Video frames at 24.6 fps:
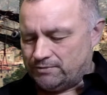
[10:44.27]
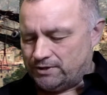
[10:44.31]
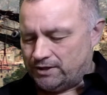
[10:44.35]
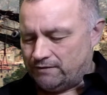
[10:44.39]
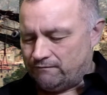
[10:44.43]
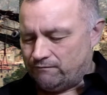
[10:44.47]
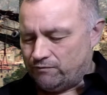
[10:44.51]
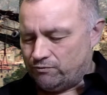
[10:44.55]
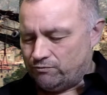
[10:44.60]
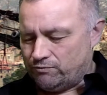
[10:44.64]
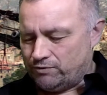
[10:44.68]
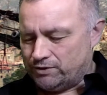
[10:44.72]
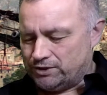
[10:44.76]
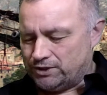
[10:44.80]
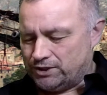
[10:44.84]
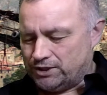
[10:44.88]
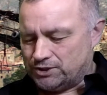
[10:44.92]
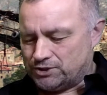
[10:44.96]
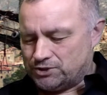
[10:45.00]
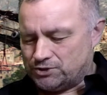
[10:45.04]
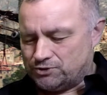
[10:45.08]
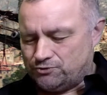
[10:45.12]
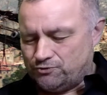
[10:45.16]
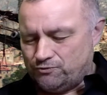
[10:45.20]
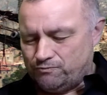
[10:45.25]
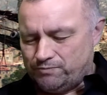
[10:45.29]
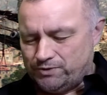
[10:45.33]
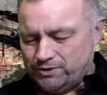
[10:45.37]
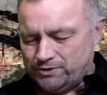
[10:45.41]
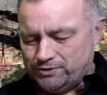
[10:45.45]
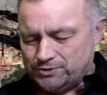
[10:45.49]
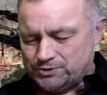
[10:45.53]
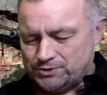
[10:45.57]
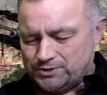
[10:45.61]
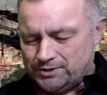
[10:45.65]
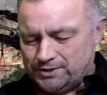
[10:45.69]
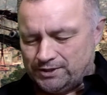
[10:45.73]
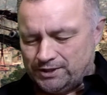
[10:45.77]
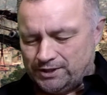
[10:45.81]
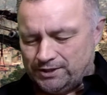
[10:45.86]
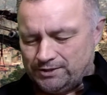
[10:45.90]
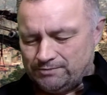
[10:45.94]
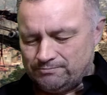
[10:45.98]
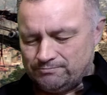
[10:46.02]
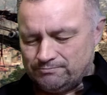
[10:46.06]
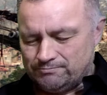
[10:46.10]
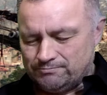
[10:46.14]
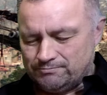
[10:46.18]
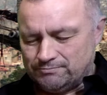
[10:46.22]
everyone gets 2 beers tonight.
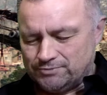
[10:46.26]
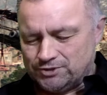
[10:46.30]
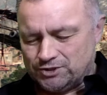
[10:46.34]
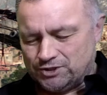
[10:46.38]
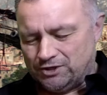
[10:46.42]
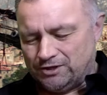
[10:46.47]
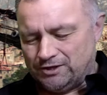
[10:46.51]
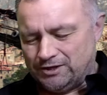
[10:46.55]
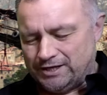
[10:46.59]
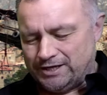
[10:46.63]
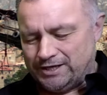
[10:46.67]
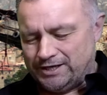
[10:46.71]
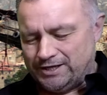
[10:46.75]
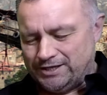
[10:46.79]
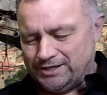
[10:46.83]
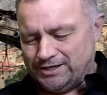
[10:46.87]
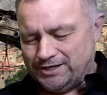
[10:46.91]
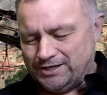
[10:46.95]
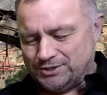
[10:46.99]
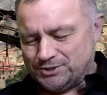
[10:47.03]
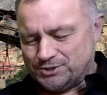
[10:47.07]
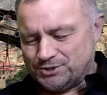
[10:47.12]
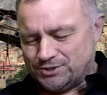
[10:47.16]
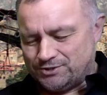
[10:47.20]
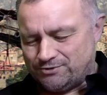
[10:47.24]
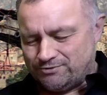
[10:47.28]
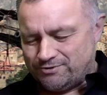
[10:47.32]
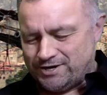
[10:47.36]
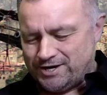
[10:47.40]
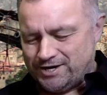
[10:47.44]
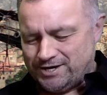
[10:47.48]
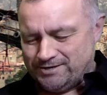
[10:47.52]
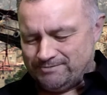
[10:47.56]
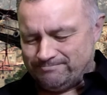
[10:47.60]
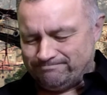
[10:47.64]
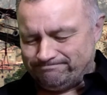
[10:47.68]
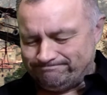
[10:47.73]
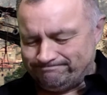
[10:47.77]
Scarletti gets 3.